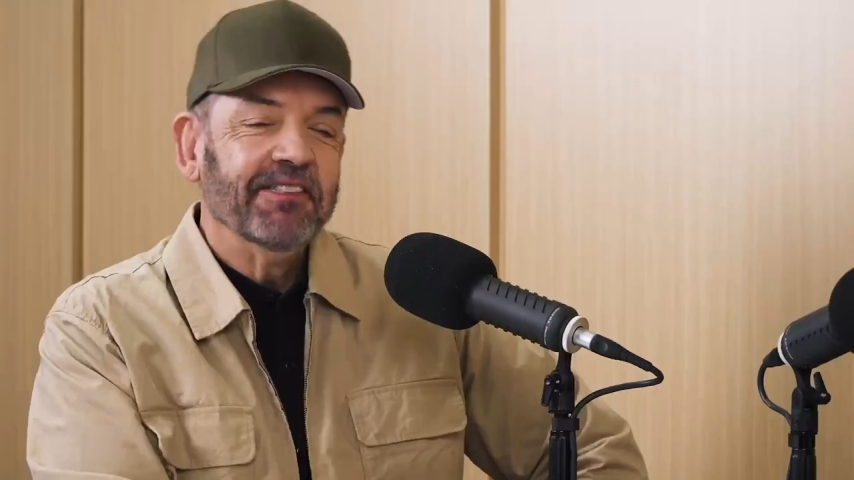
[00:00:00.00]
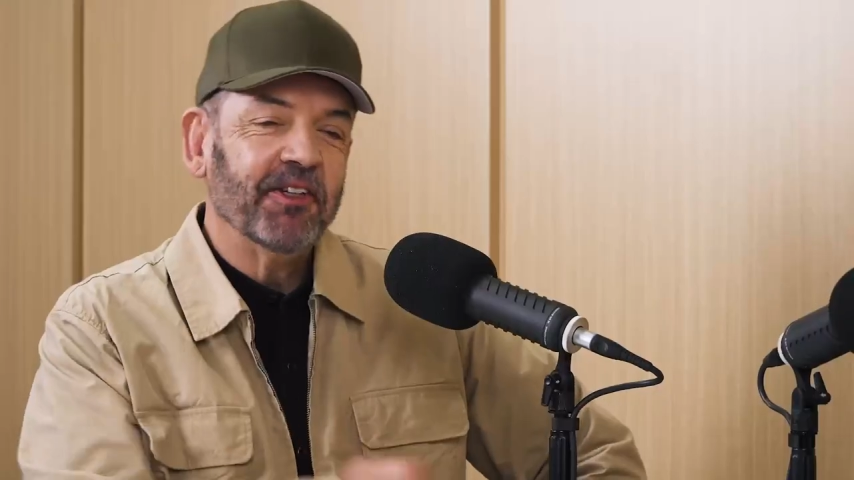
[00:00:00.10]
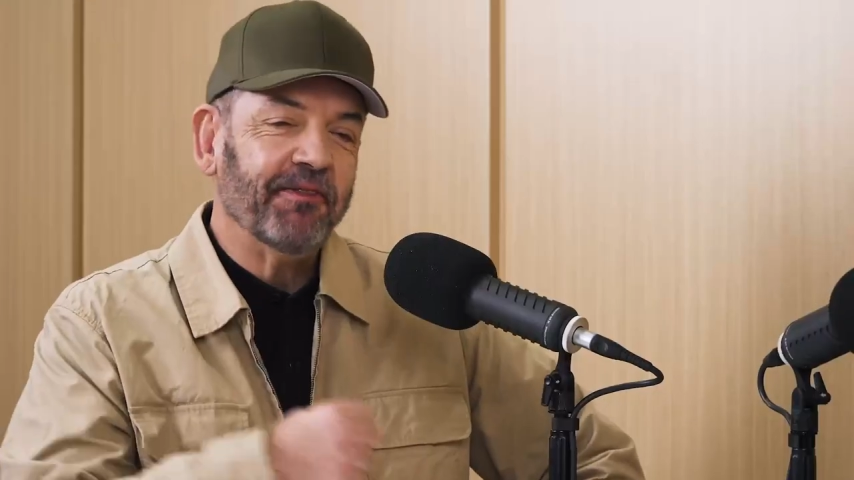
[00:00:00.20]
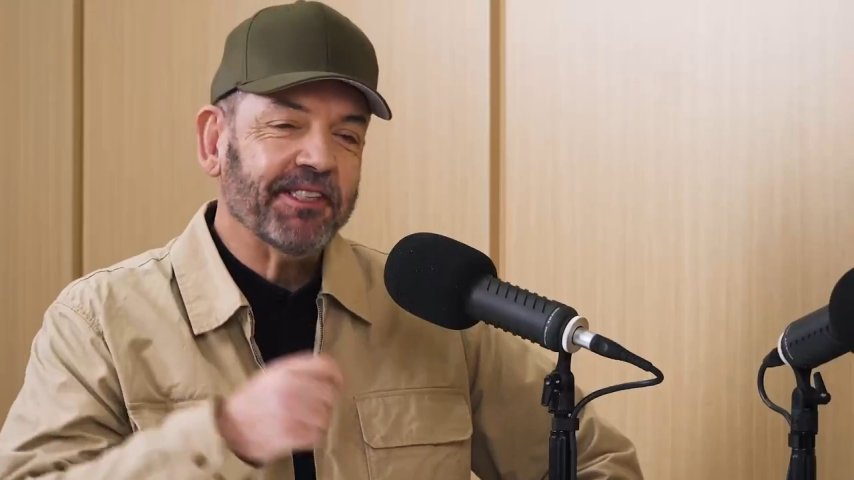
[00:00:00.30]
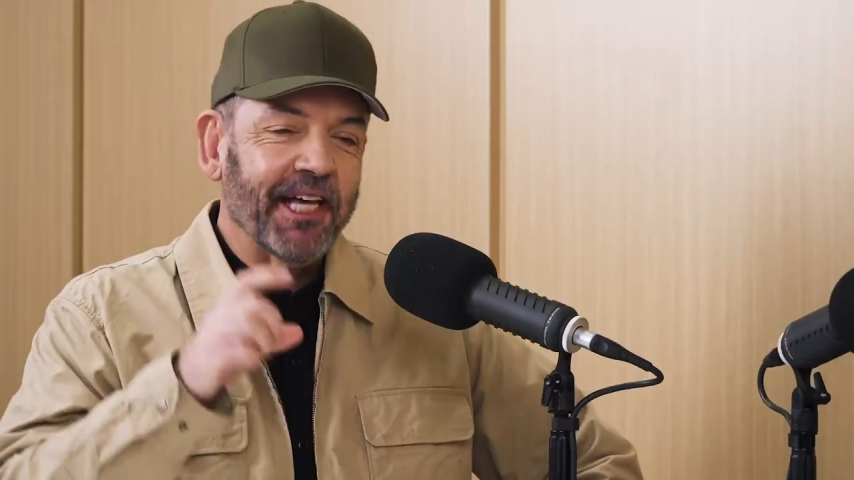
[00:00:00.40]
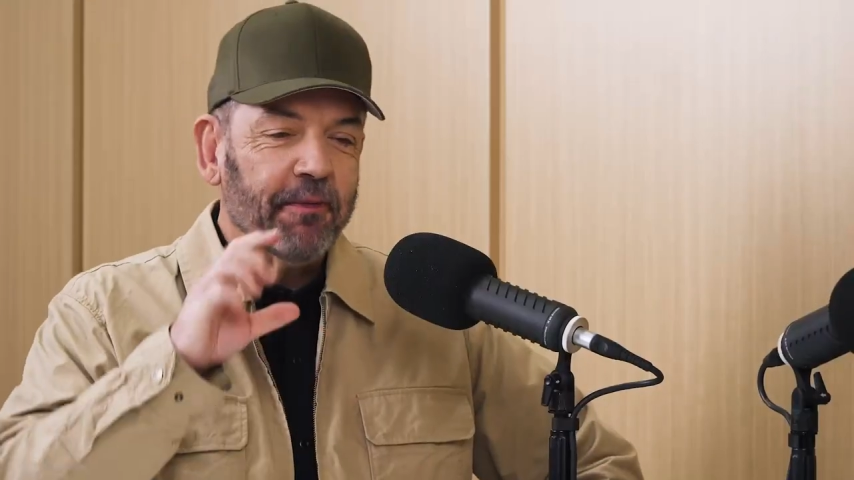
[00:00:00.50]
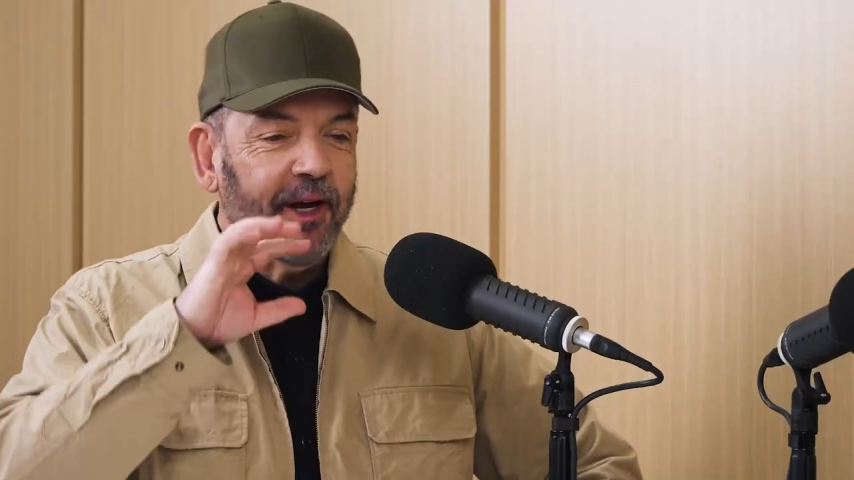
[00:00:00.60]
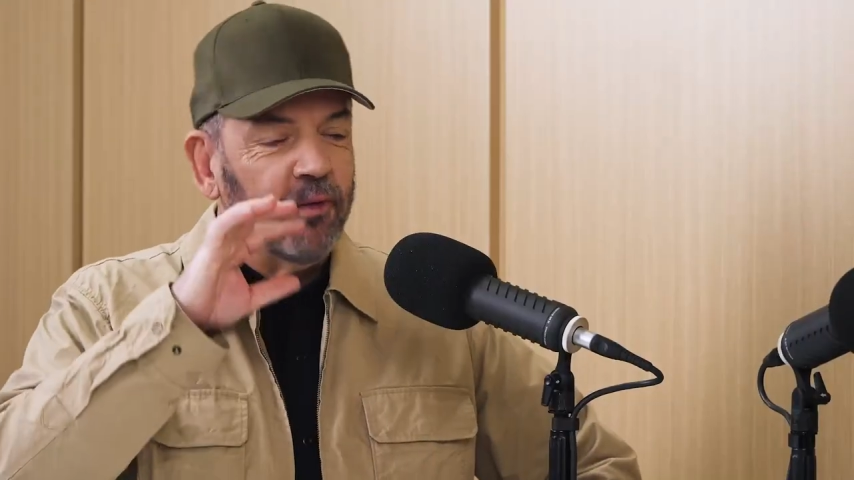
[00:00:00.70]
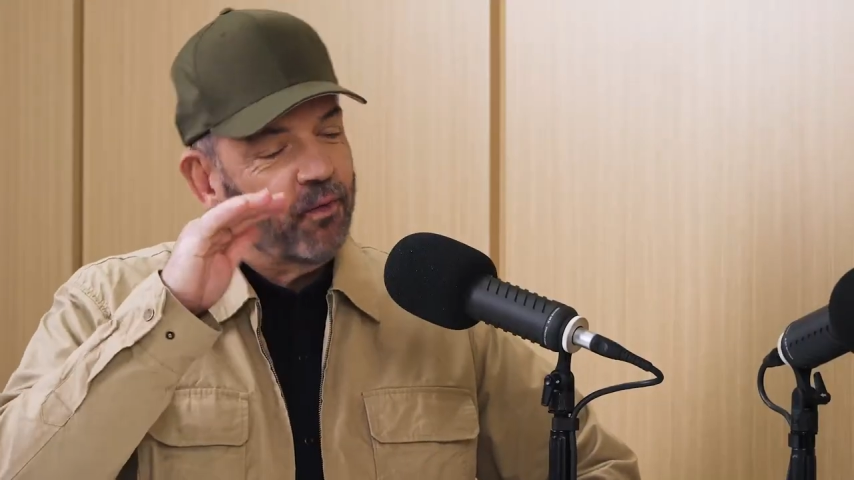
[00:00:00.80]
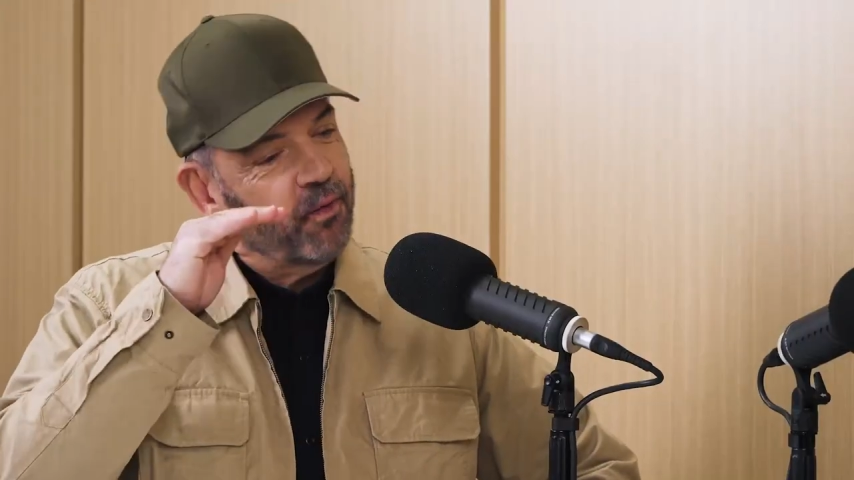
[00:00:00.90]
So this
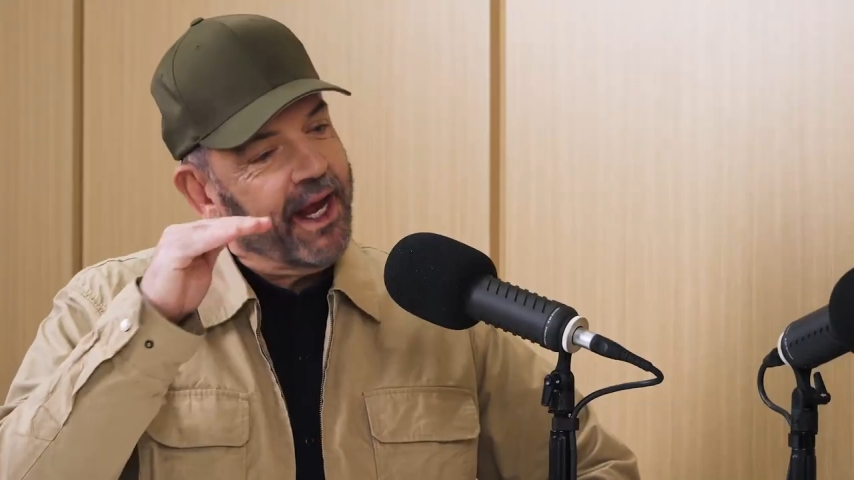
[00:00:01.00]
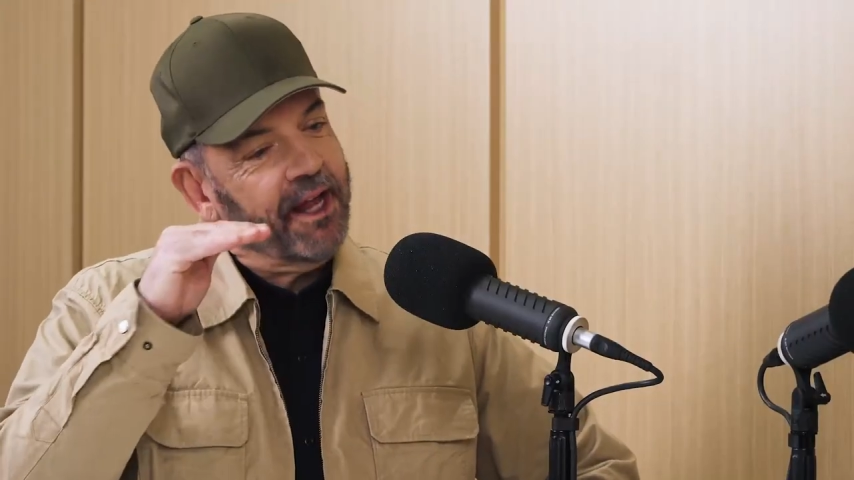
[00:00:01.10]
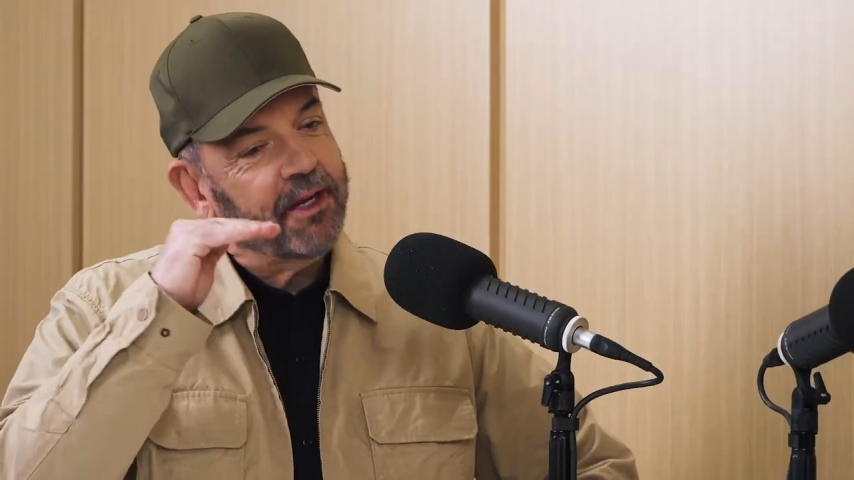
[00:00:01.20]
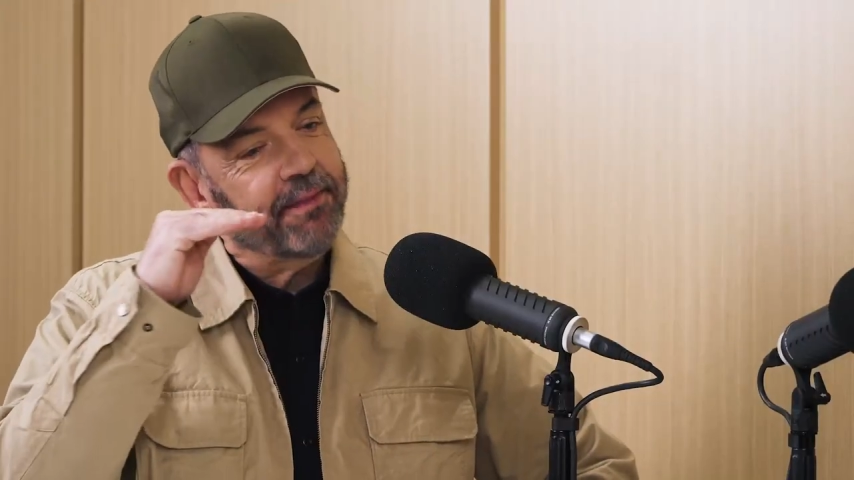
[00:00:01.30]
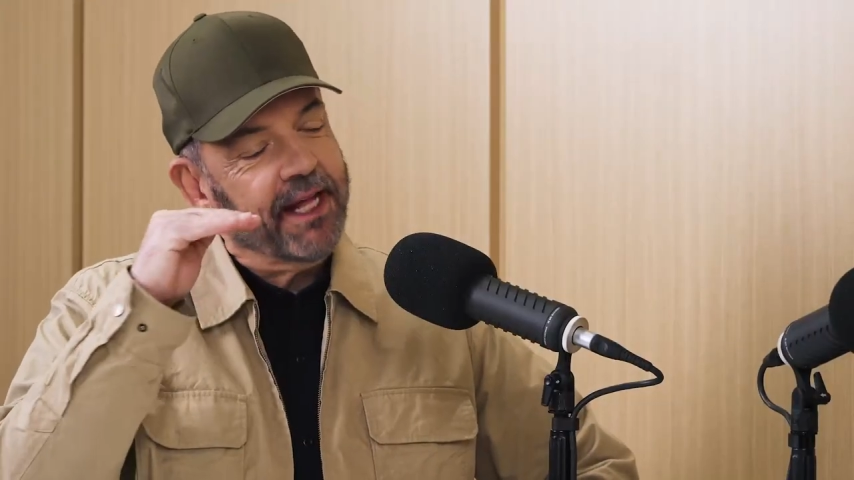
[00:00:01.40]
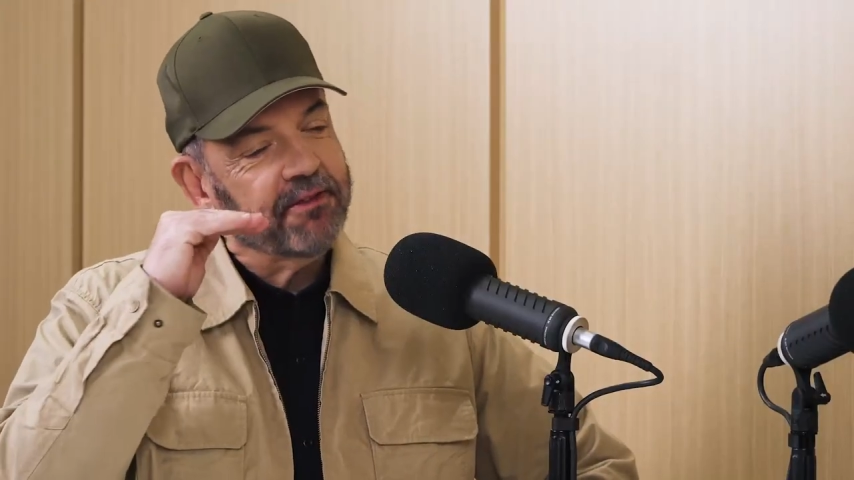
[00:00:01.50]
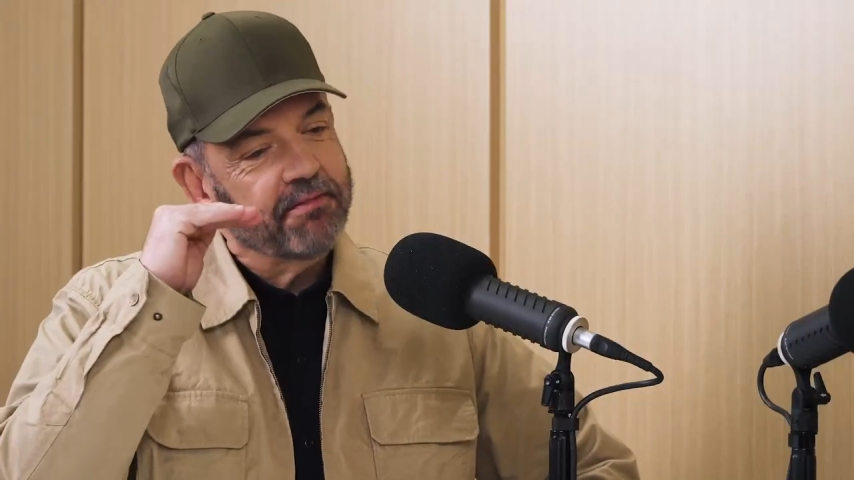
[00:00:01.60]
happened around about